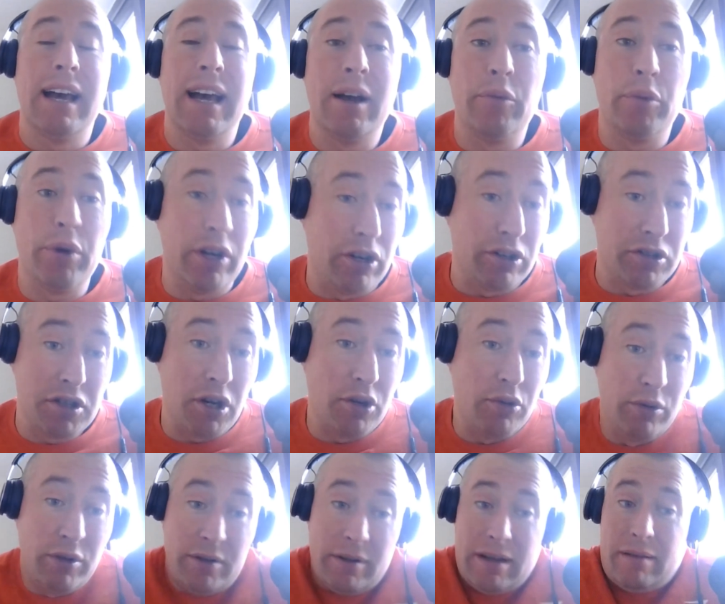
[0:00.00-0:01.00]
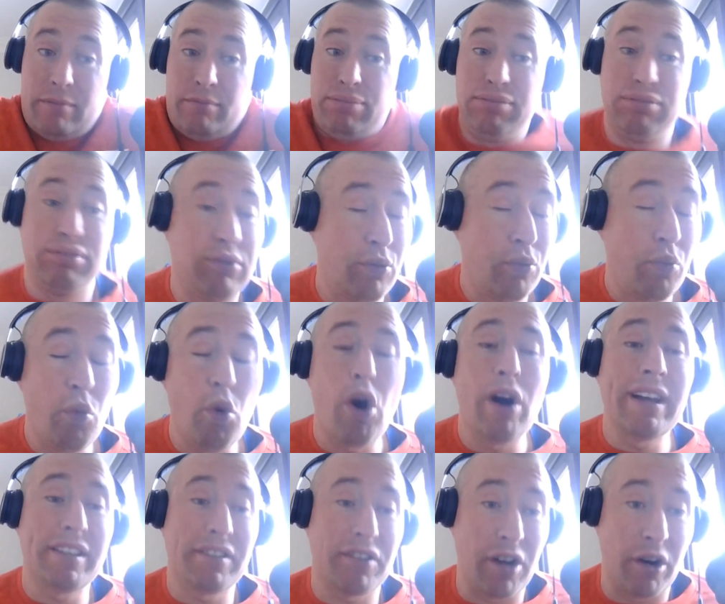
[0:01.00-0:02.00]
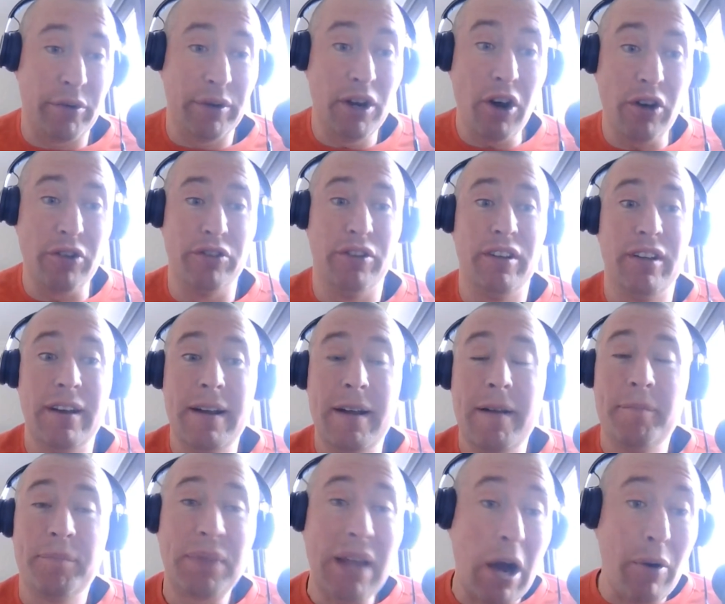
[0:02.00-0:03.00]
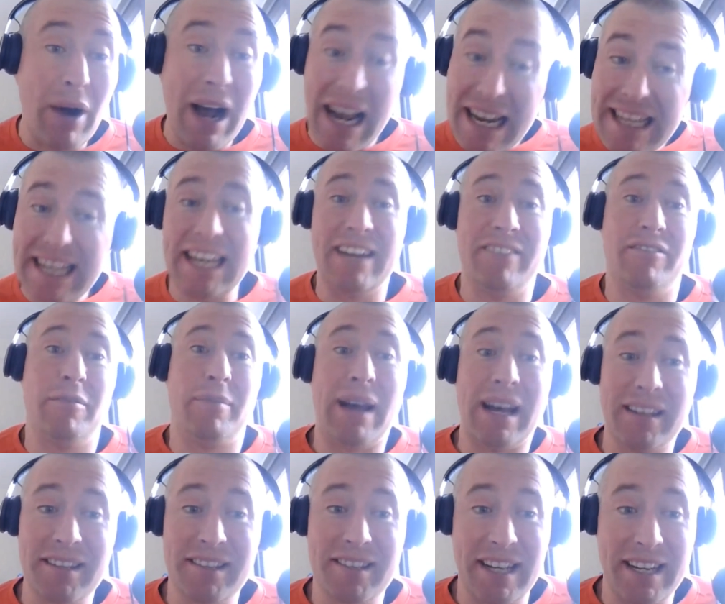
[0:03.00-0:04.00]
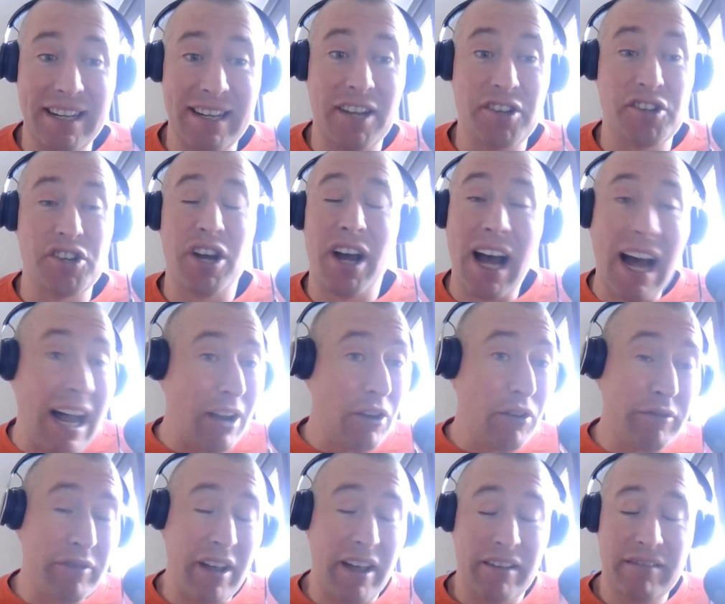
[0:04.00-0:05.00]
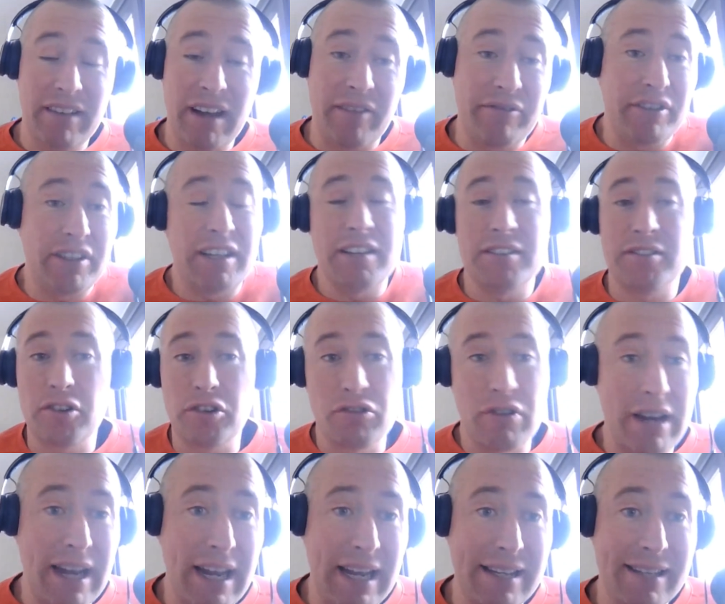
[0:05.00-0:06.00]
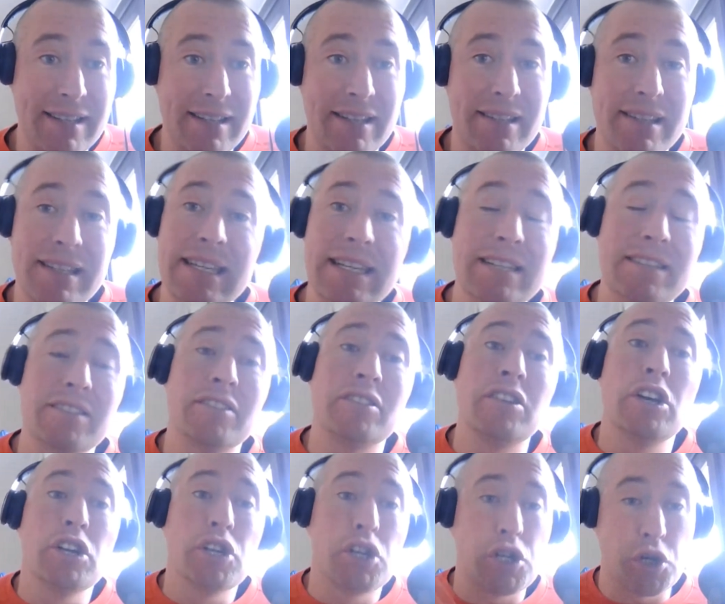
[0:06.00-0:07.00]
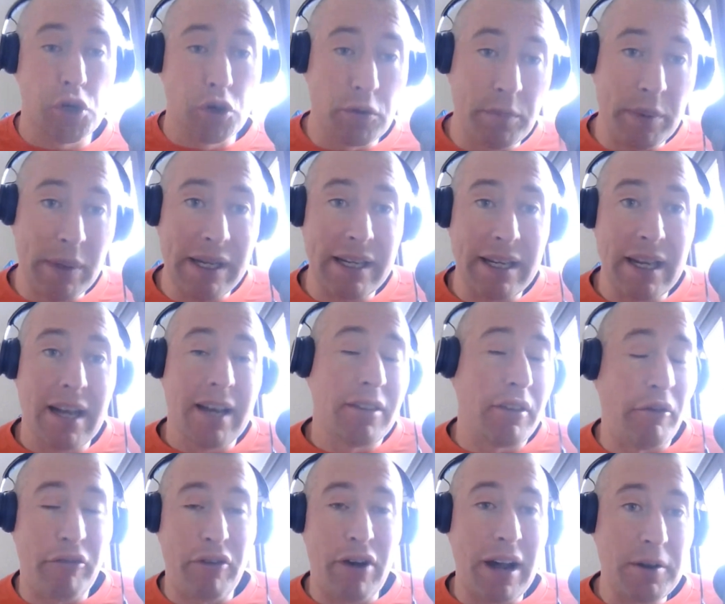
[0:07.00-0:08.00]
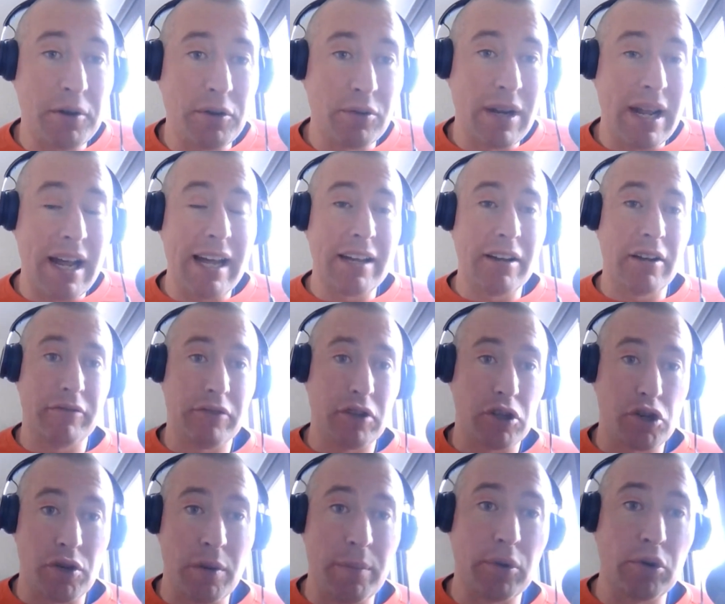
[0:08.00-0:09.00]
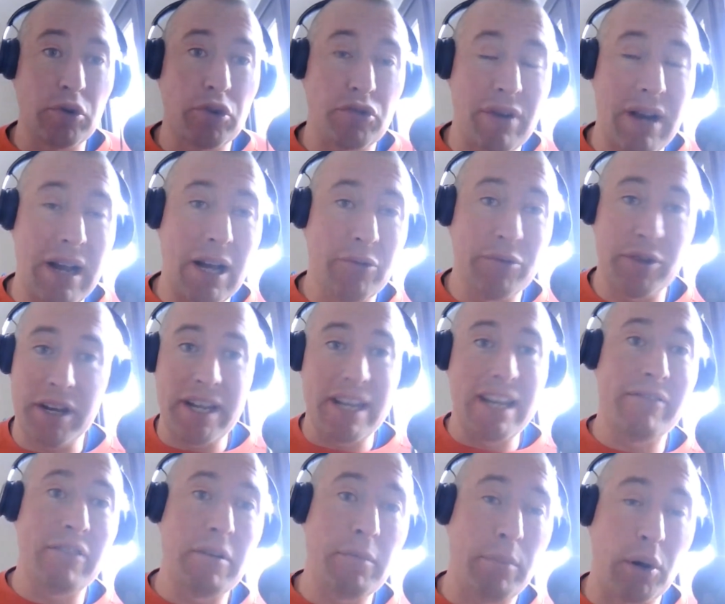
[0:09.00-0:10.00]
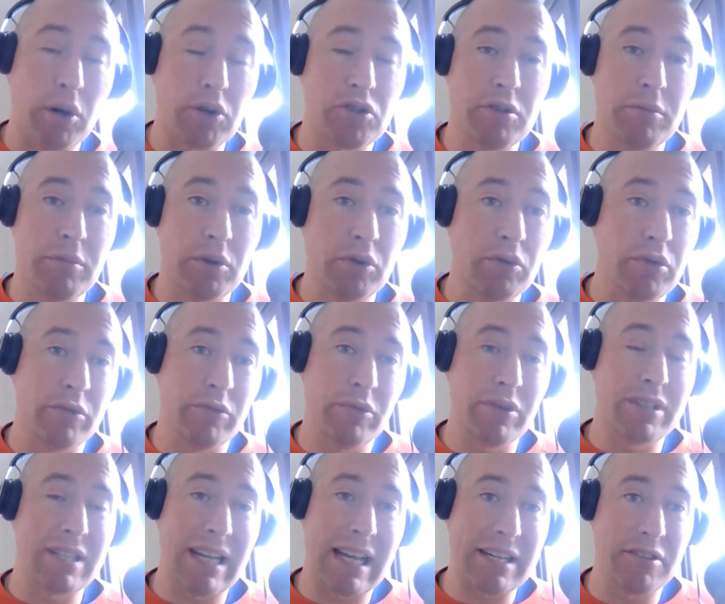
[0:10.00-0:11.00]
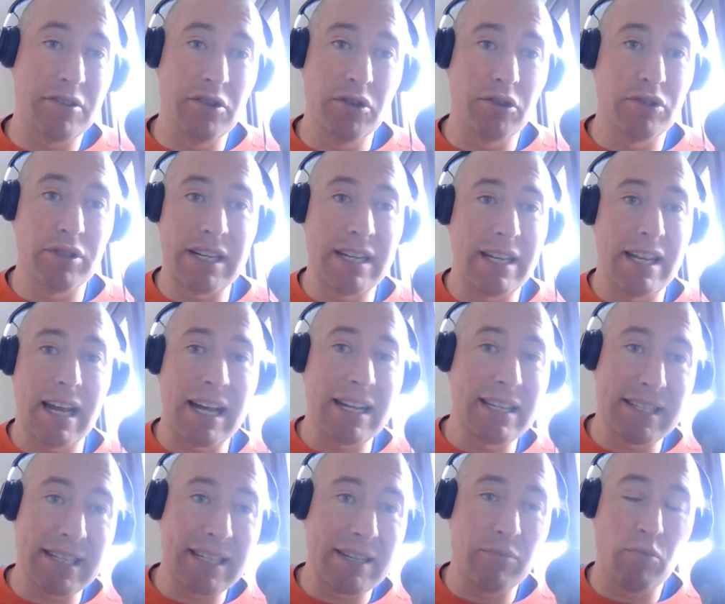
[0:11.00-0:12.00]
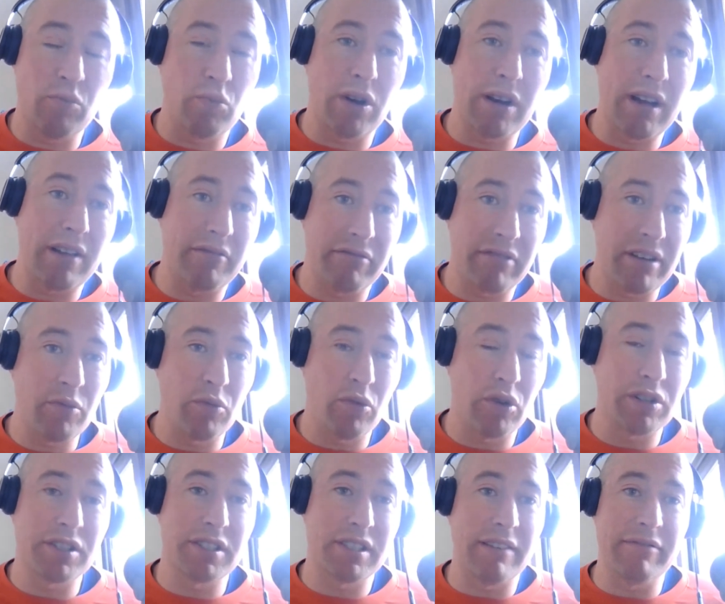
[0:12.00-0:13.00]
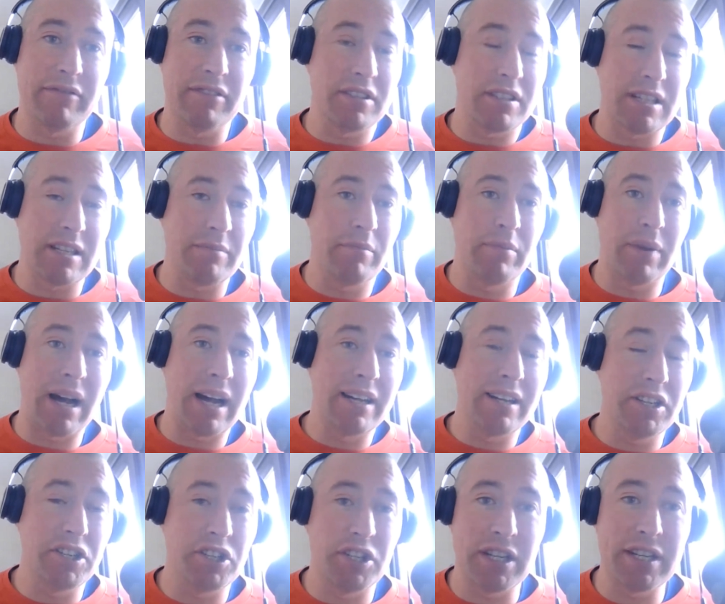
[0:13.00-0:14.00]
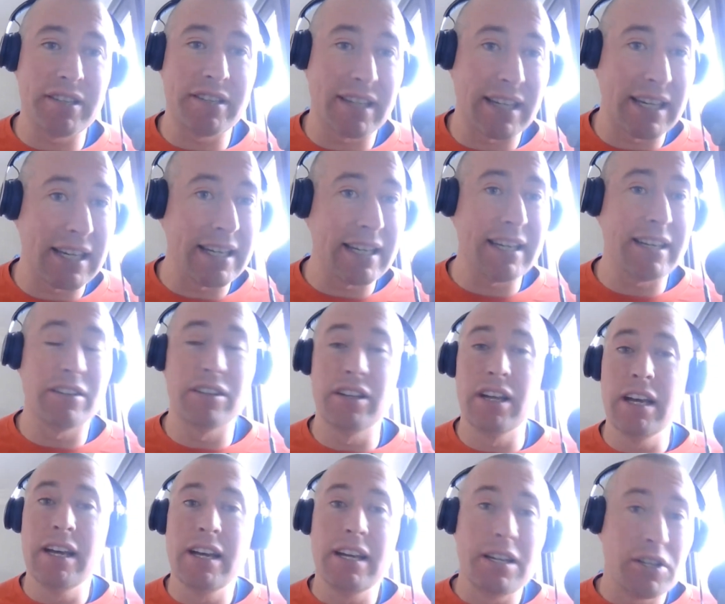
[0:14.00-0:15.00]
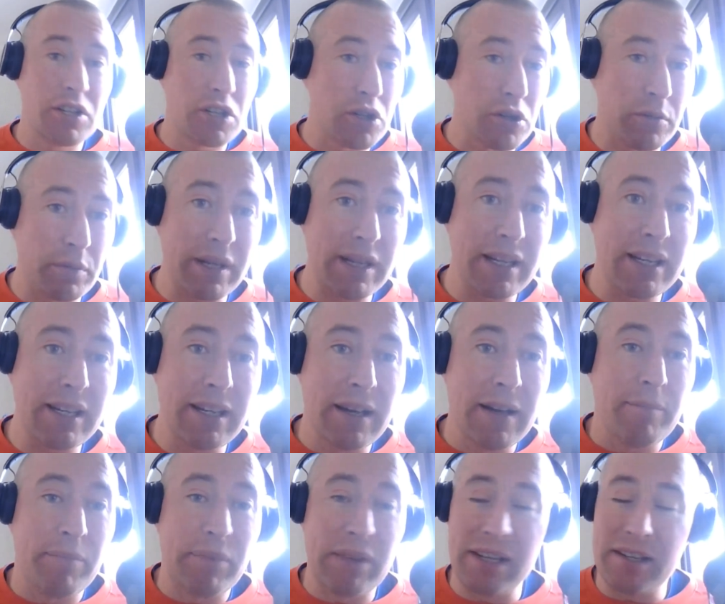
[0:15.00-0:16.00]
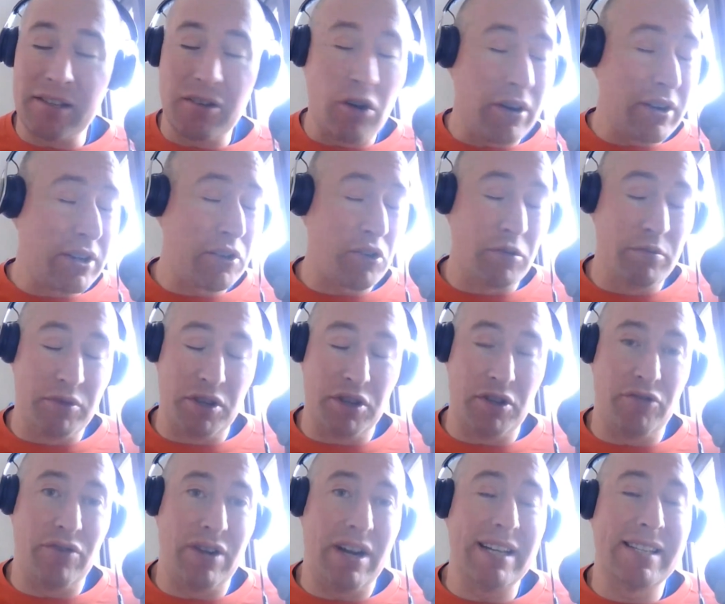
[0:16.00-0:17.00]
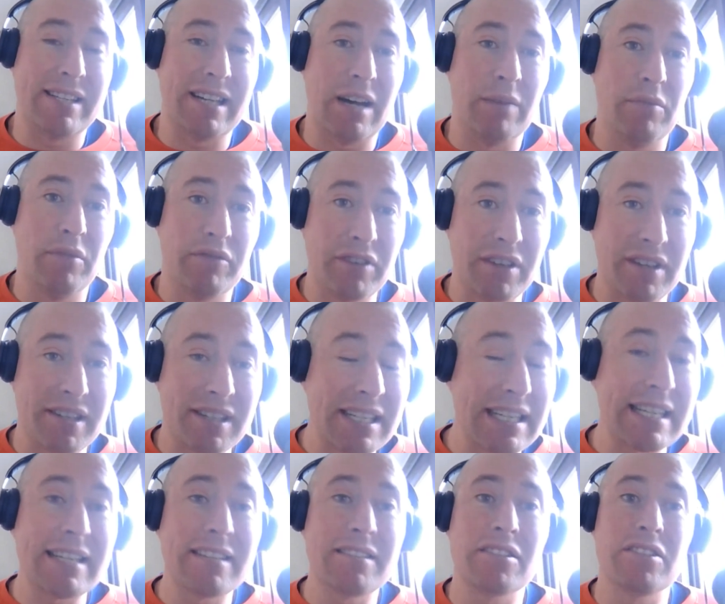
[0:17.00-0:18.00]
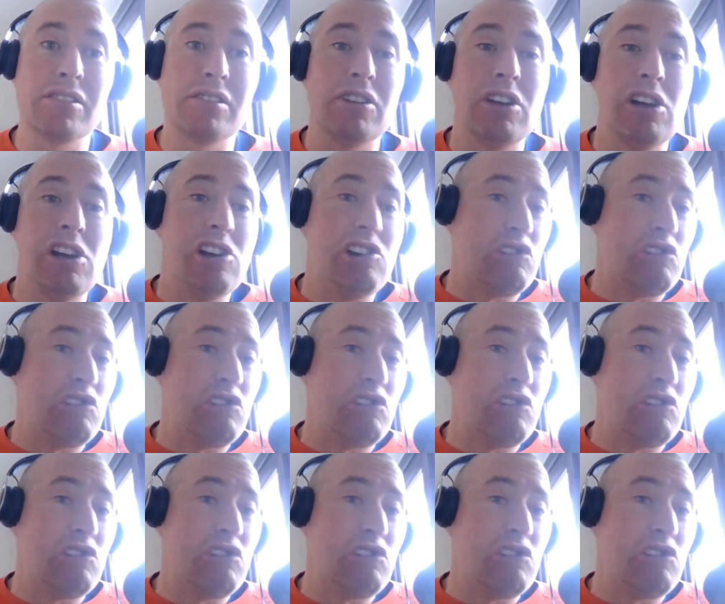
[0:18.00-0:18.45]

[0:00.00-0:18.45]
We are told. What is going on? Now, I care about the St. Leger. I love it. I think it's a great end to the season. Should be the final leg of the Triple Crown, the near impossible that was last done in 19, whatever it was, 70 by Nijinsky. And should be, it comes at the right time of the season.